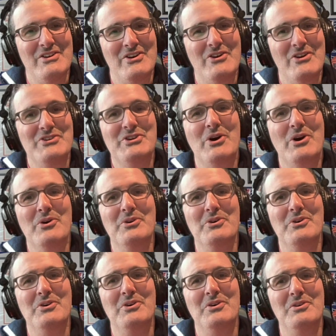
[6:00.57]
Her
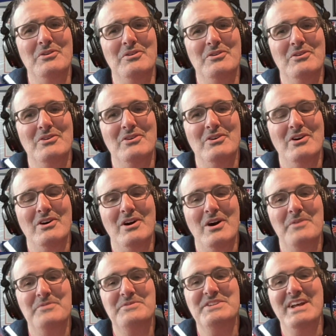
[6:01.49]
total of